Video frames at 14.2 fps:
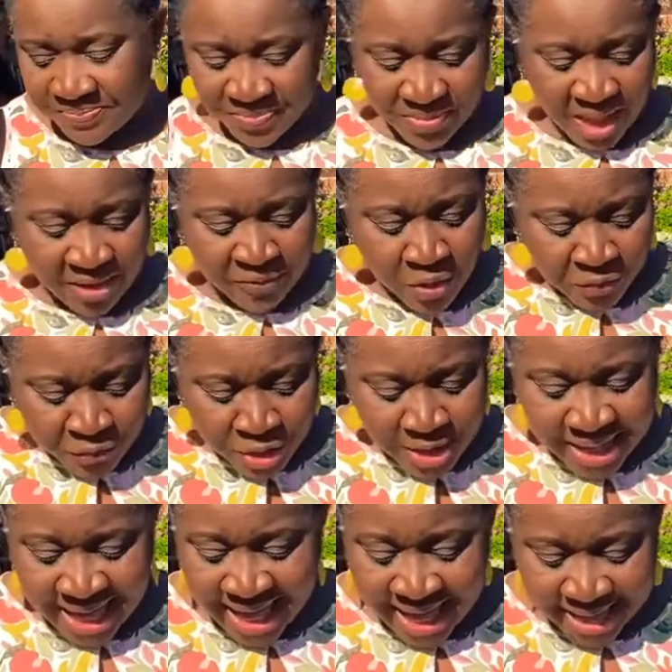I've got
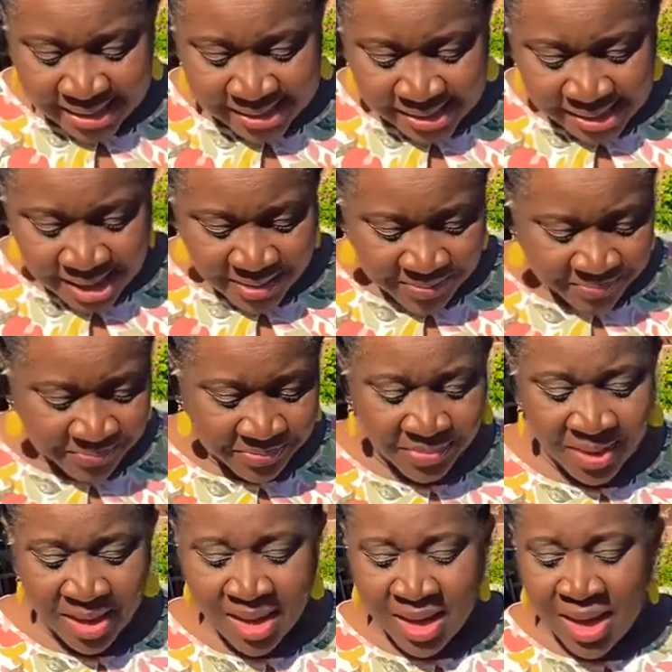rockets,
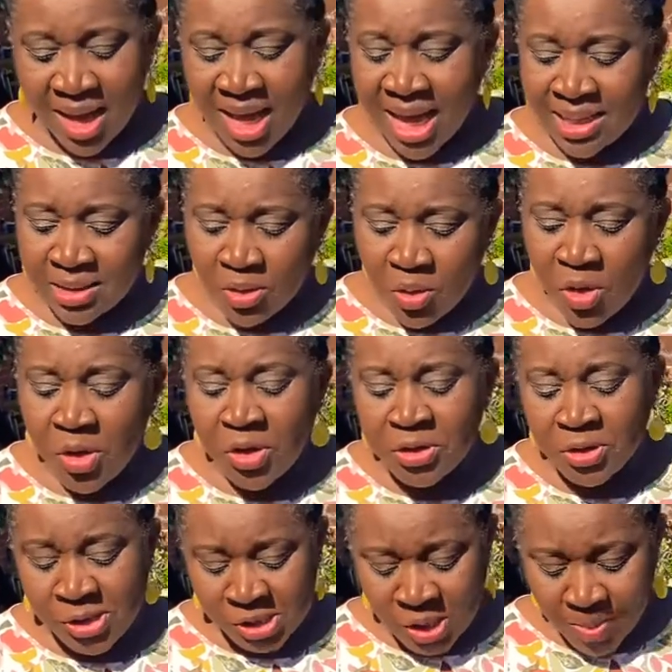and all
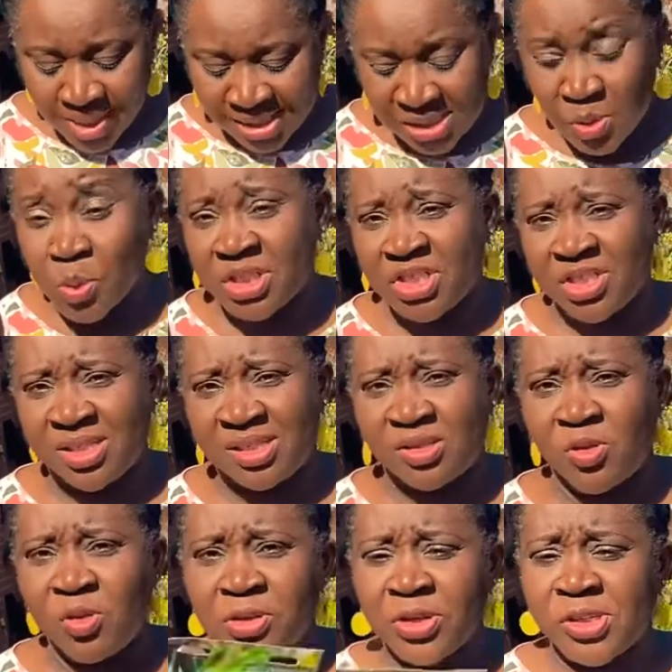your summer squashes,
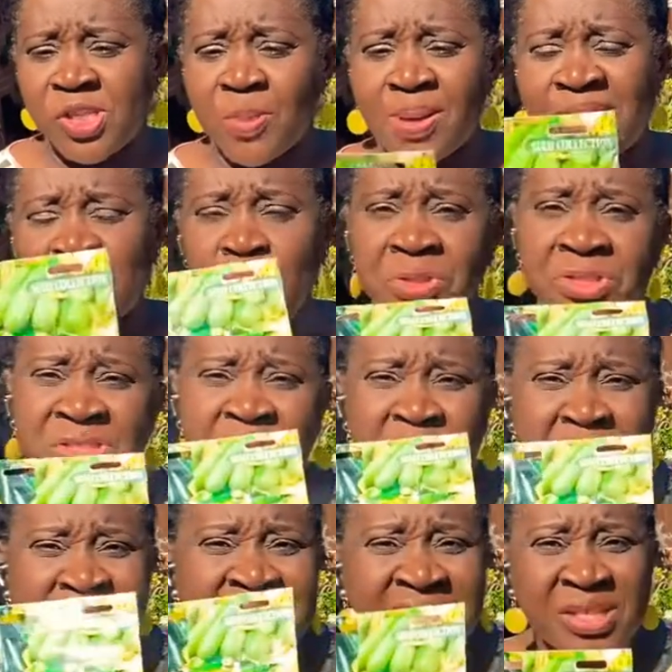you
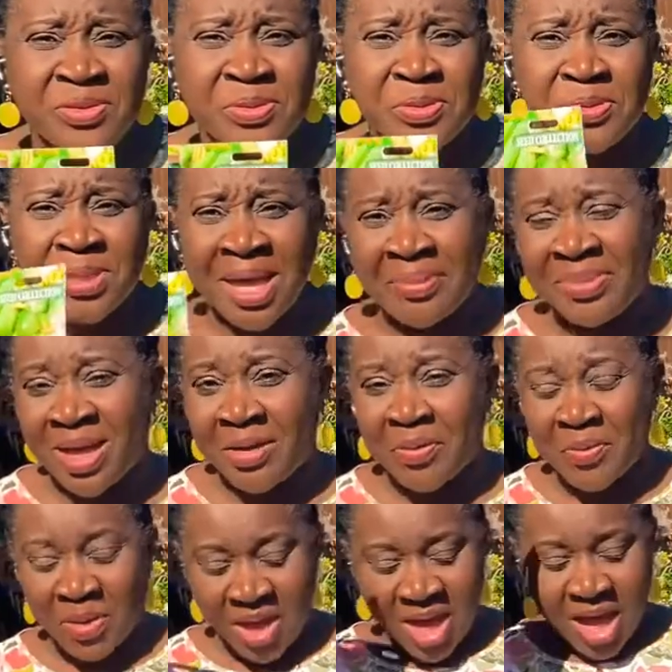can still do them now.
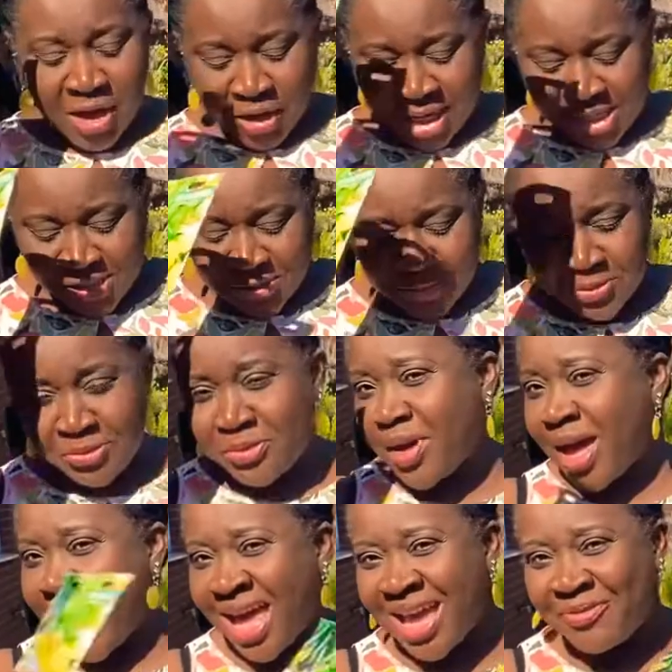You can still do
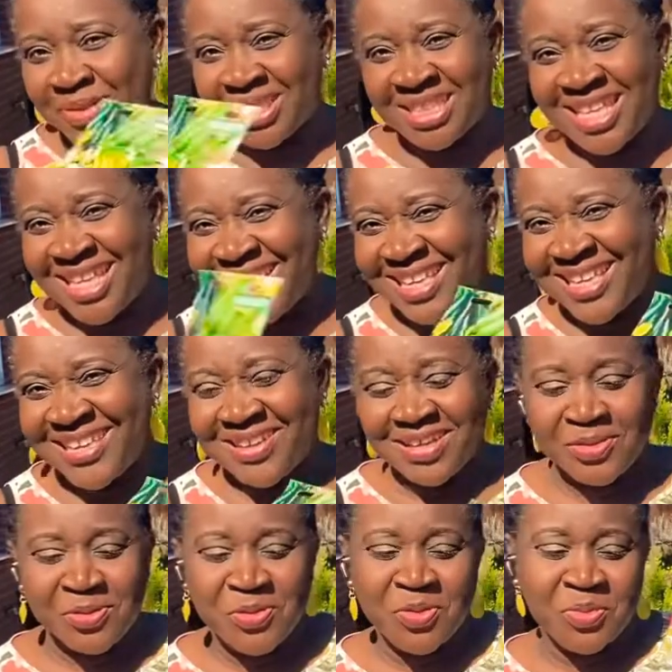everything to
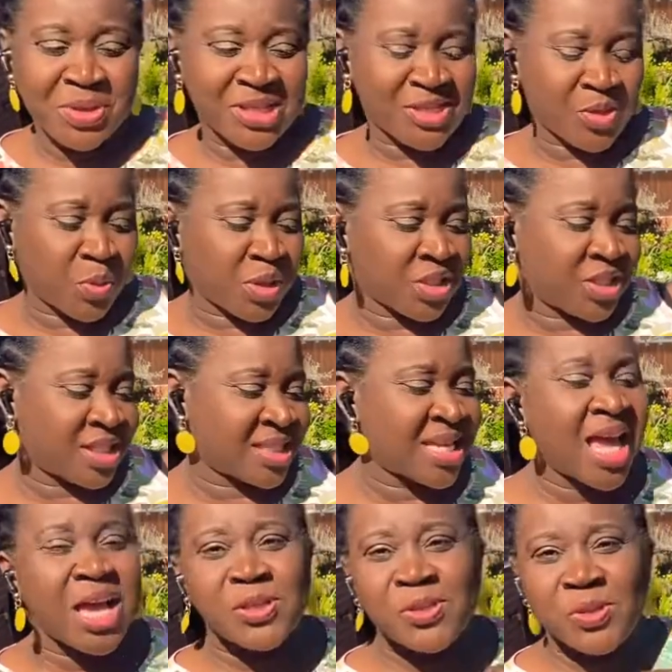do with squashes,
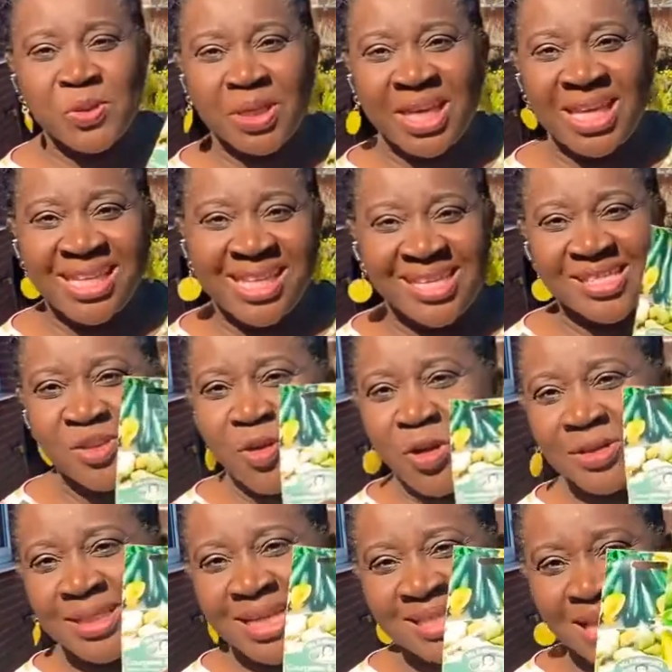zucchinis, all
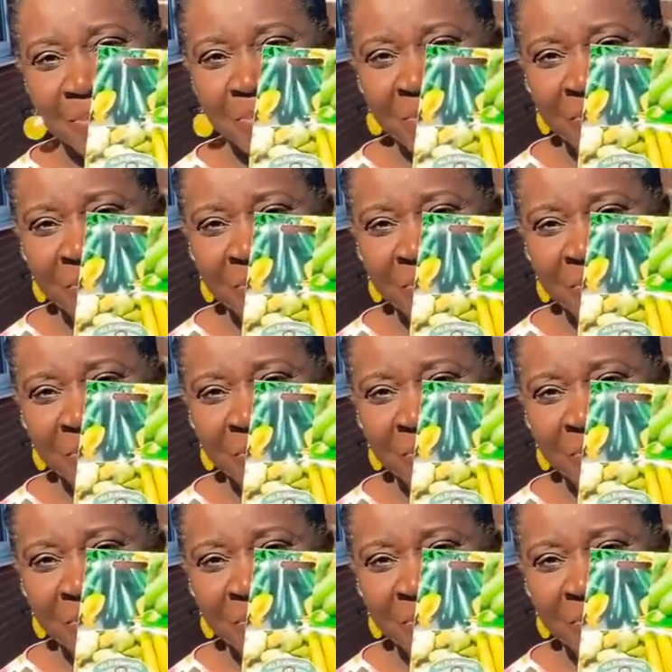that type of